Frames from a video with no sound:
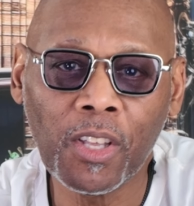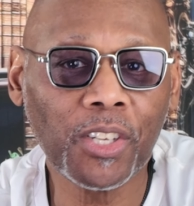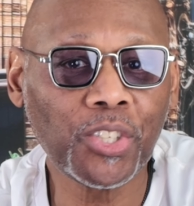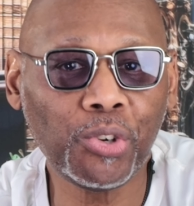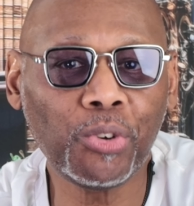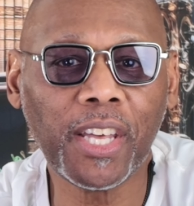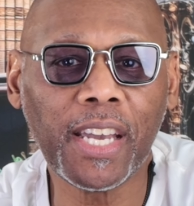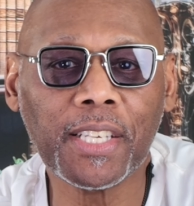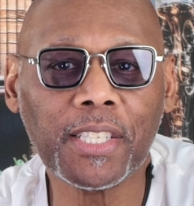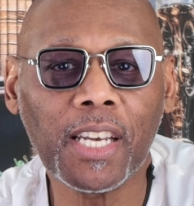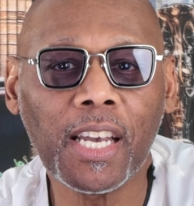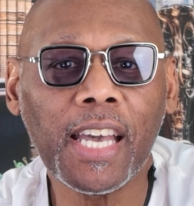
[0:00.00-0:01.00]
The truth
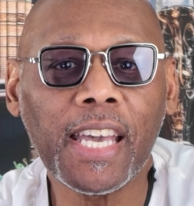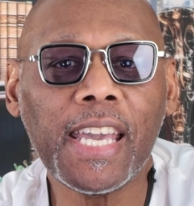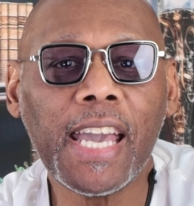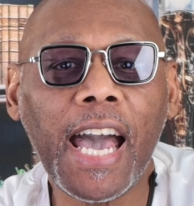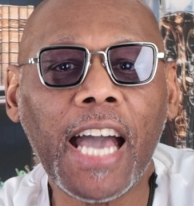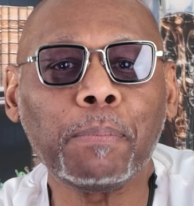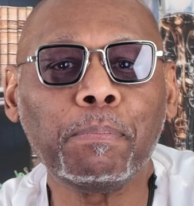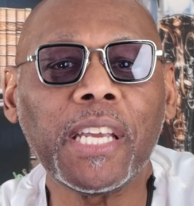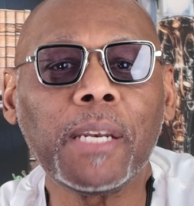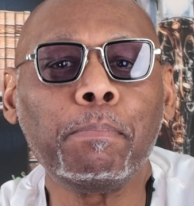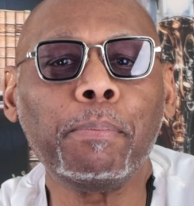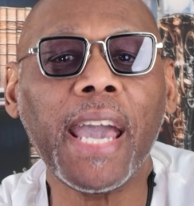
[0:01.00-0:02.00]
is, he had been